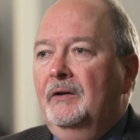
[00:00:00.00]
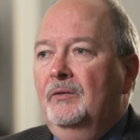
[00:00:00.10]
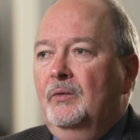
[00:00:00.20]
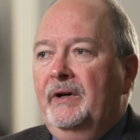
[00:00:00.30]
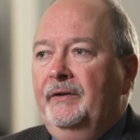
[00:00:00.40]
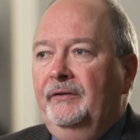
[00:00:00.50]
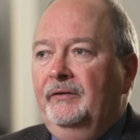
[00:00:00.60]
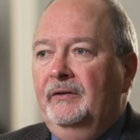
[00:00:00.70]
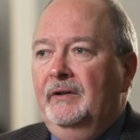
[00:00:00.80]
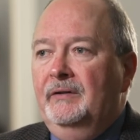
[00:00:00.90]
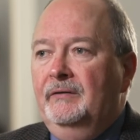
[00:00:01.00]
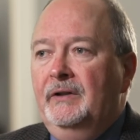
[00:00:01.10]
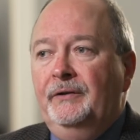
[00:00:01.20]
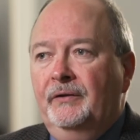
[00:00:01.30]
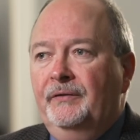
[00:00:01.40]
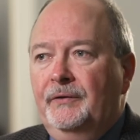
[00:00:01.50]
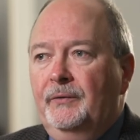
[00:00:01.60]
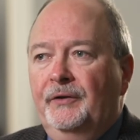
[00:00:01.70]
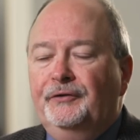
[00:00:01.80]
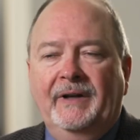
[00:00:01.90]
was in Nietzsche's
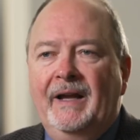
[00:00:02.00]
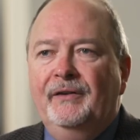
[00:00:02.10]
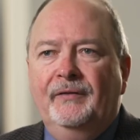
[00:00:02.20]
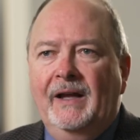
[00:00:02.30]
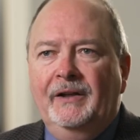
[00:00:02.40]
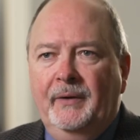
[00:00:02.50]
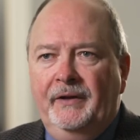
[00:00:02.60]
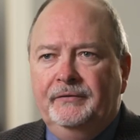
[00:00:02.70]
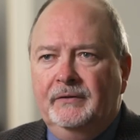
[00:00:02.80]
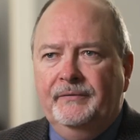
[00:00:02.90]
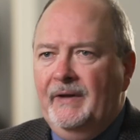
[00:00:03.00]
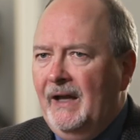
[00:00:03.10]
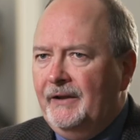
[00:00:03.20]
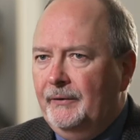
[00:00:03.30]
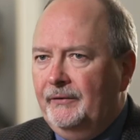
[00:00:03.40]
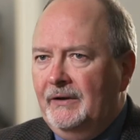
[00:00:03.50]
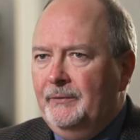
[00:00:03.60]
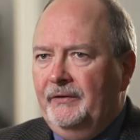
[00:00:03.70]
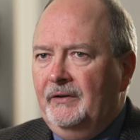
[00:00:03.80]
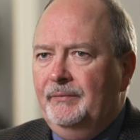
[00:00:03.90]
view the transvaluation of values.
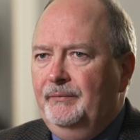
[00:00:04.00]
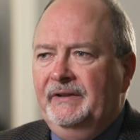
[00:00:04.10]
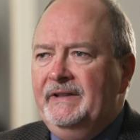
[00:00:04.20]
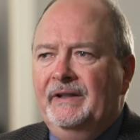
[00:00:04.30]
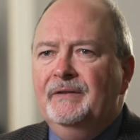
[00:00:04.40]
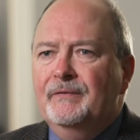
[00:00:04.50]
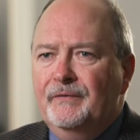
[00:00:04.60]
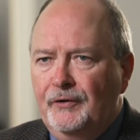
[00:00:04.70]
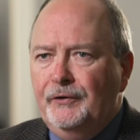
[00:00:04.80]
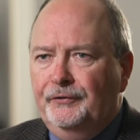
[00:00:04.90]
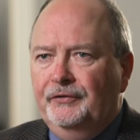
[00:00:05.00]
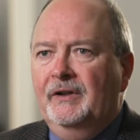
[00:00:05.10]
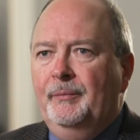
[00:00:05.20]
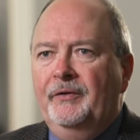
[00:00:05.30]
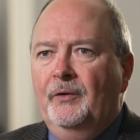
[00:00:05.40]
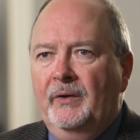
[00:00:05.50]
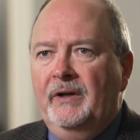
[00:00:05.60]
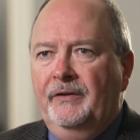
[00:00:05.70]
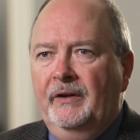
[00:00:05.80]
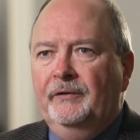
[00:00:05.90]
It was a complete inversion about the
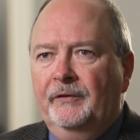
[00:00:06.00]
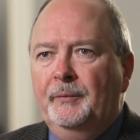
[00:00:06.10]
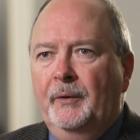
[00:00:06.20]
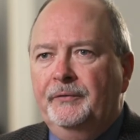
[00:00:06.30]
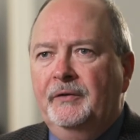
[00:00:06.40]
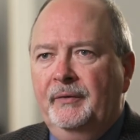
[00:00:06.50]
way things are supposed to